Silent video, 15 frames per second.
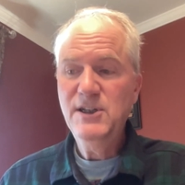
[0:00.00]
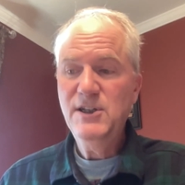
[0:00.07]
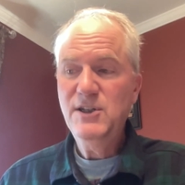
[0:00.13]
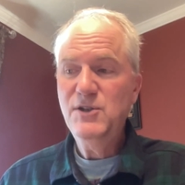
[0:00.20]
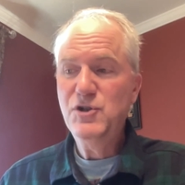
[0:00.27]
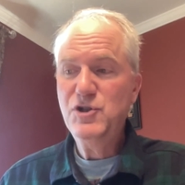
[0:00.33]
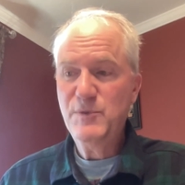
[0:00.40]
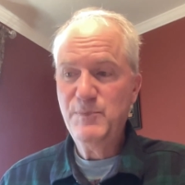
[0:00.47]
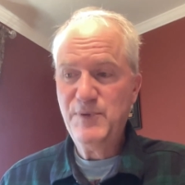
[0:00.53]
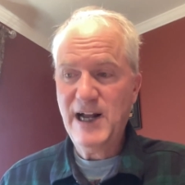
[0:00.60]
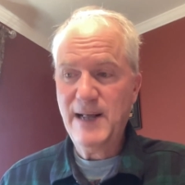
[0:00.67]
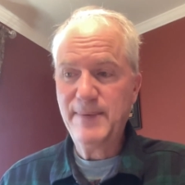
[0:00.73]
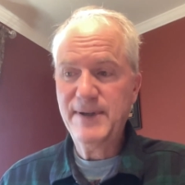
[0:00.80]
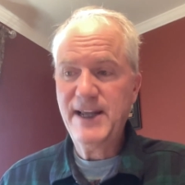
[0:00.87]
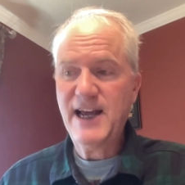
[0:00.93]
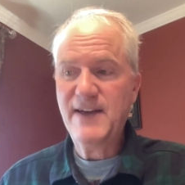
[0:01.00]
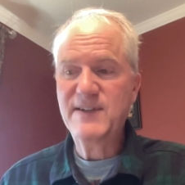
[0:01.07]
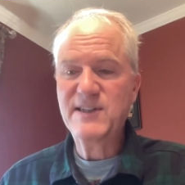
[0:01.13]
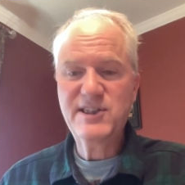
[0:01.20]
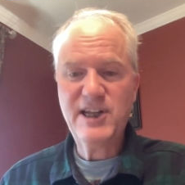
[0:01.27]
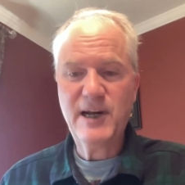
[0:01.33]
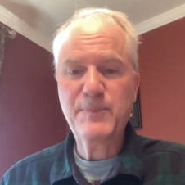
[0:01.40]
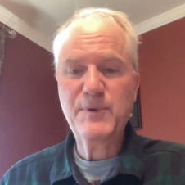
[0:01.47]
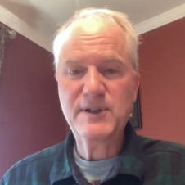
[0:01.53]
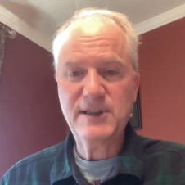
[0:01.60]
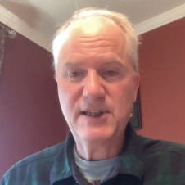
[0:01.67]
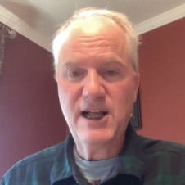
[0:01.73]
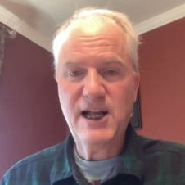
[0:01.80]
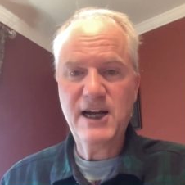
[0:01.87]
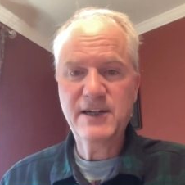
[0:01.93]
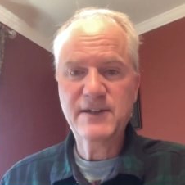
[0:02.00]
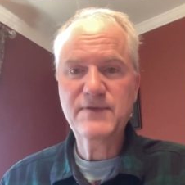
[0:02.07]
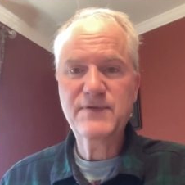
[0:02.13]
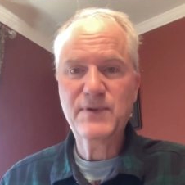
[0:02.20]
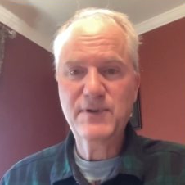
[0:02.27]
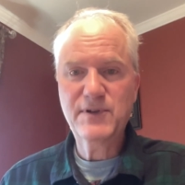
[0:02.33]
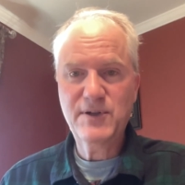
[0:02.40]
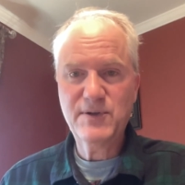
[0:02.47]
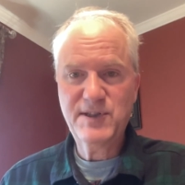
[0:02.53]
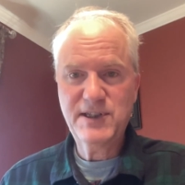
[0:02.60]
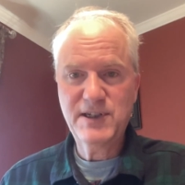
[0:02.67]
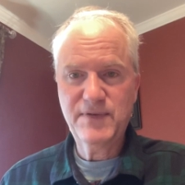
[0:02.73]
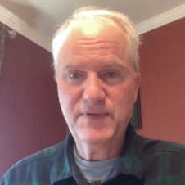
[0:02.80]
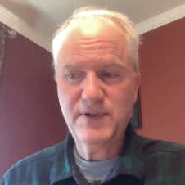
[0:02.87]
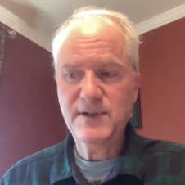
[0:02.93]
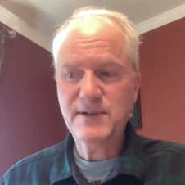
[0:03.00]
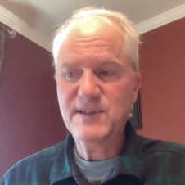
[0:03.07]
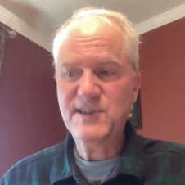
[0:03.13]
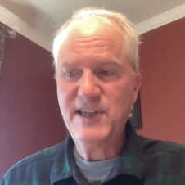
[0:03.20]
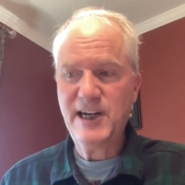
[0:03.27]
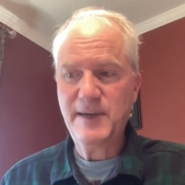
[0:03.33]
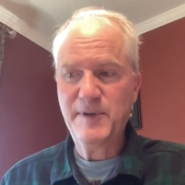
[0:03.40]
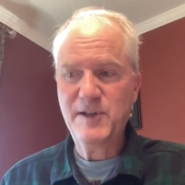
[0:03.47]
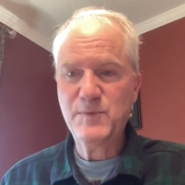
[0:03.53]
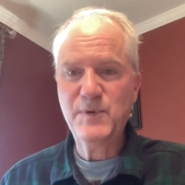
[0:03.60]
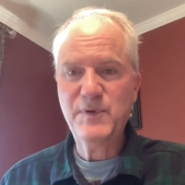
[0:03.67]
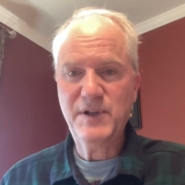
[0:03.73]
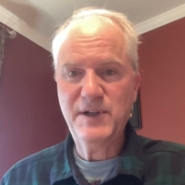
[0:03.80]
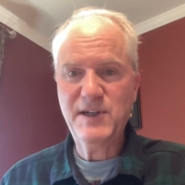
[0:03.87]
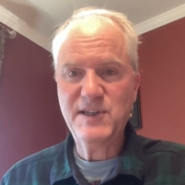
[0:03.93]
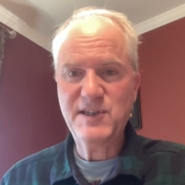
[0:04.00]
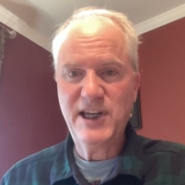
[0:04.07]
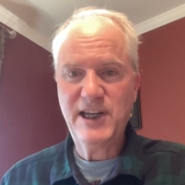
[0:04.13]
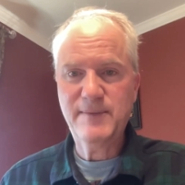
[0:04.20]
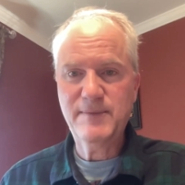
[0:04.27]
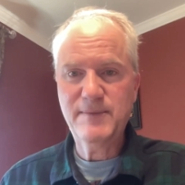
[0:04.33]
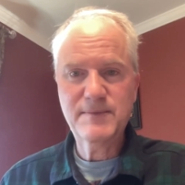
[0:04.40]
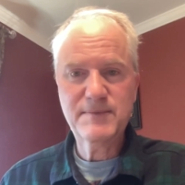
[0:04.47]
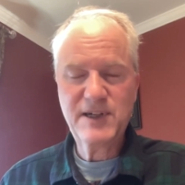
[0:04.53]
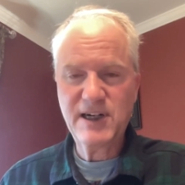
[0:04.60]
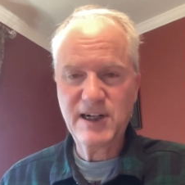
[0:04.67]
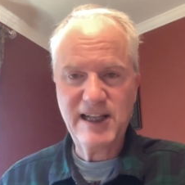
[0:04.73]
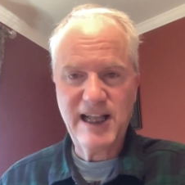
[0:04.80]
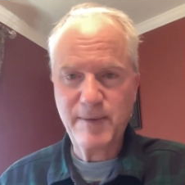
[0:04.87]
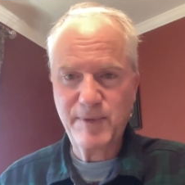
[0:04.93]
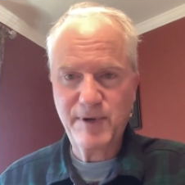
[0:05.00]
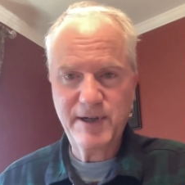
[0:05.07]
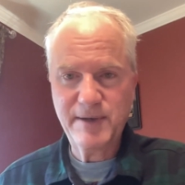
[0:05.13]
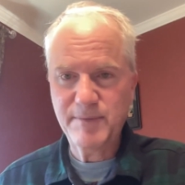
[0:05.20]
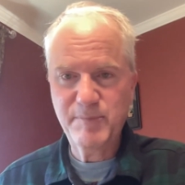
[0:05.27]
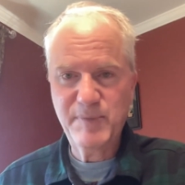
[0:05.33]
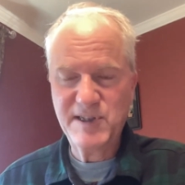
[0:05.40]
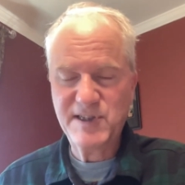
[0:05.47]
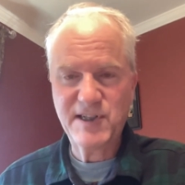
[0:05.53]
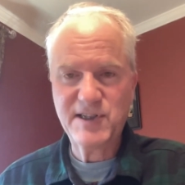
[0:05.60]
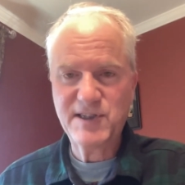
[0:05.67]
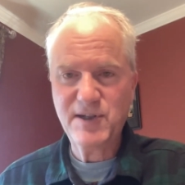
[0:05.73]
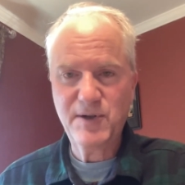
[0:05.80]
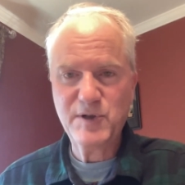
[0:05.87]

you should probably have a separate line for those different segments within the same conglomerate business, so to